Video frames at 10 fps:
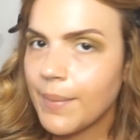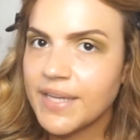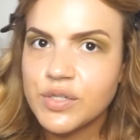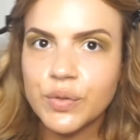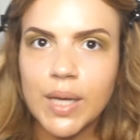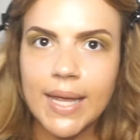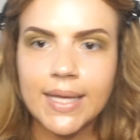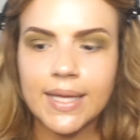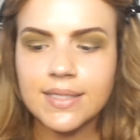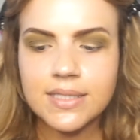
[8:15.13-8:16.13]
not
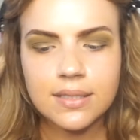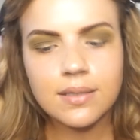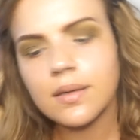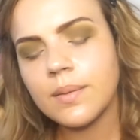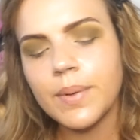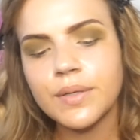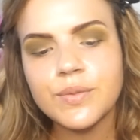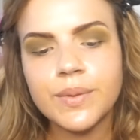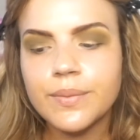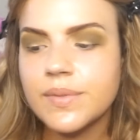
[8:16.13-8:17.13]
like it, but
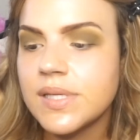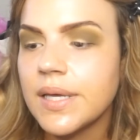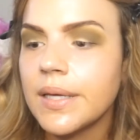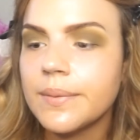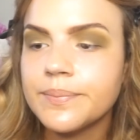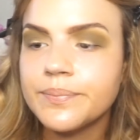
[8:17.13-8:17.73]
we will see.